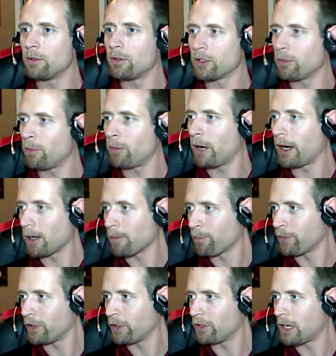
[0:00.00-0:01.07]
to expire,
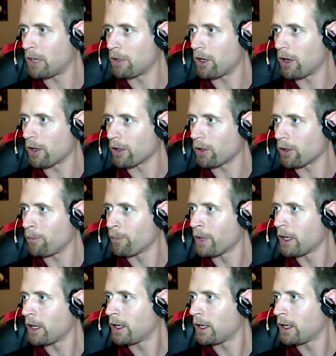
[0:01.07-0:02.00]
is the name of the article.